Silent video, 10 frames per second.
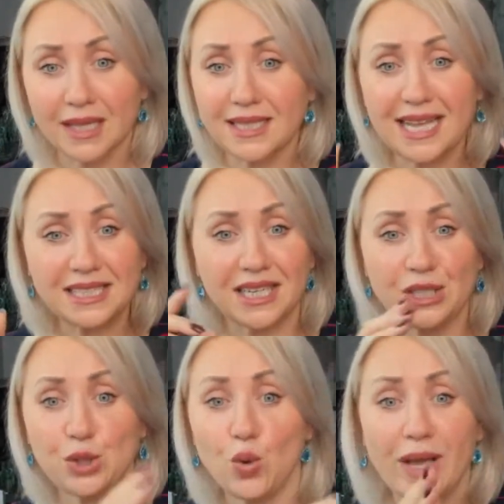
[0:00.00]
That
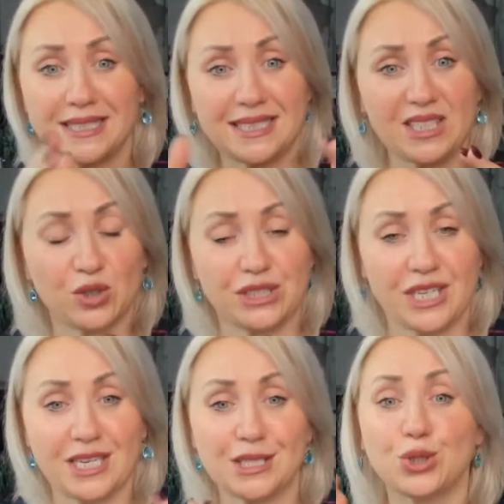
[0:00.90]
USDOT
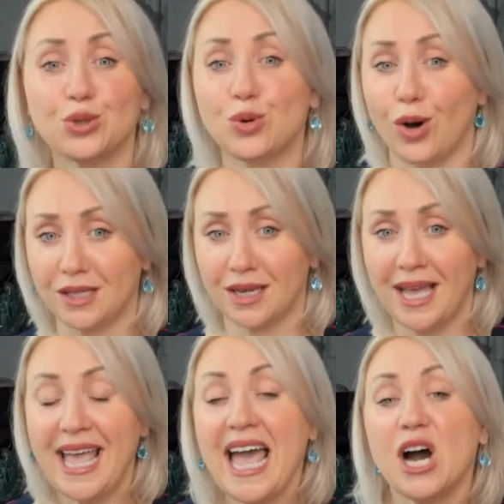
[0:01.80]
is too long.
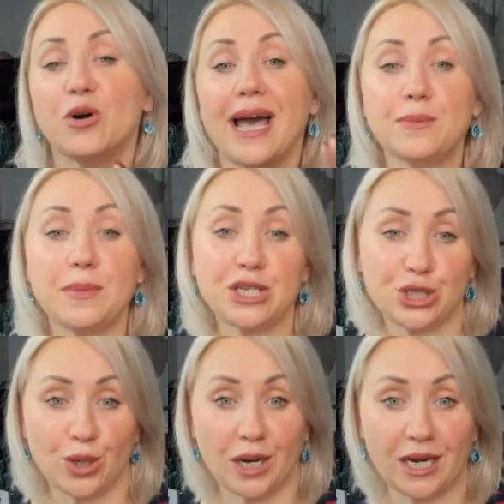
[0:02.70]
Let me
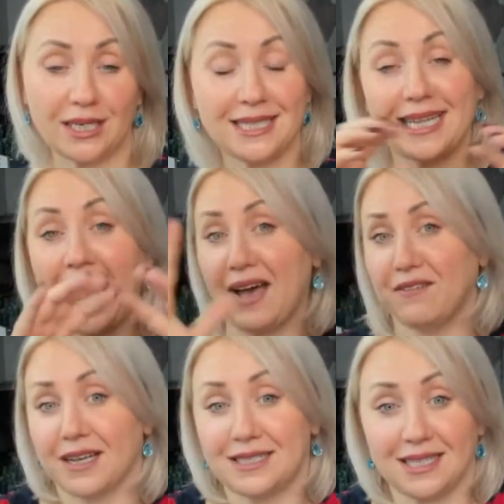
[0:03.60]
shorten that
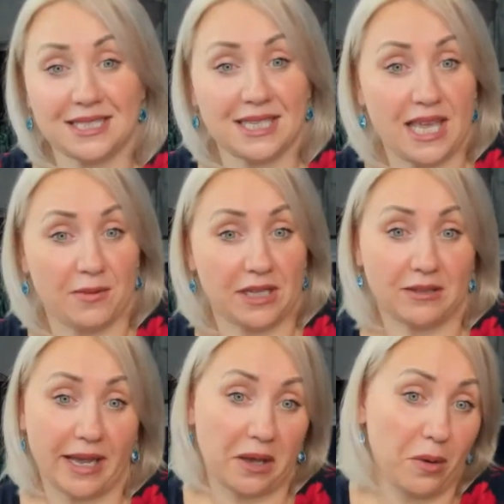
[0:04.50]
everything is even.
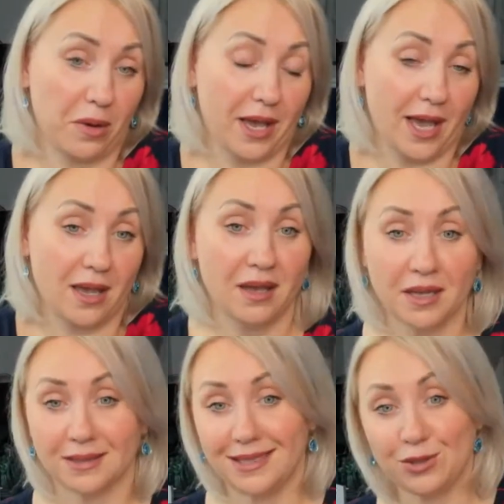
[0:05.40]
I'm like,
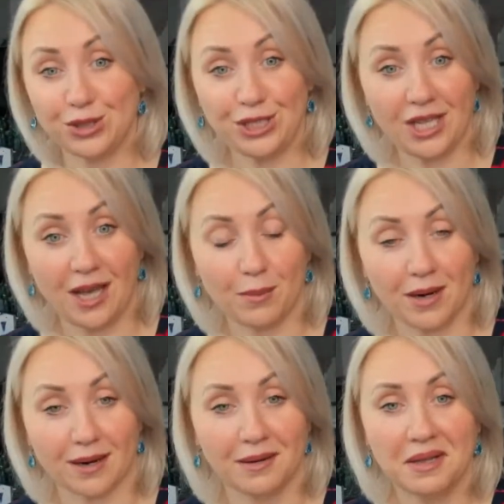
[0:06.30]
okay, DOT
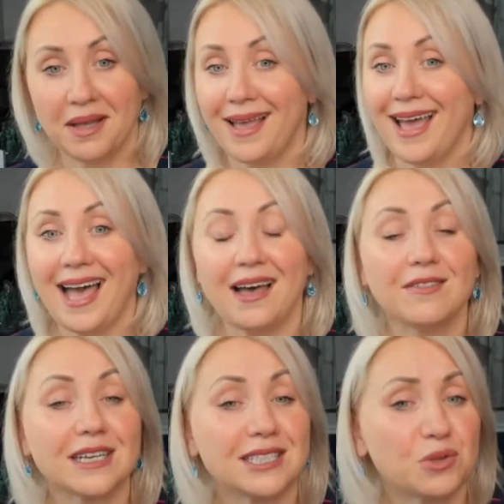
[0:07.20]
number.
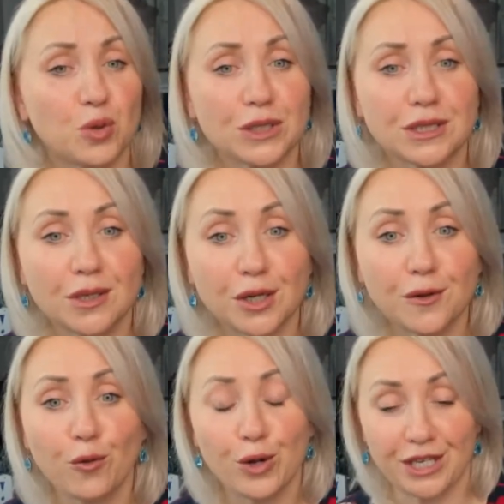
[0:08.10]
Everything was
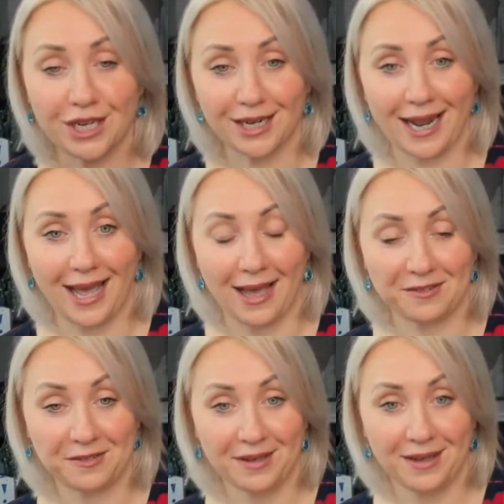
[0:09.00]
good for a year and a half.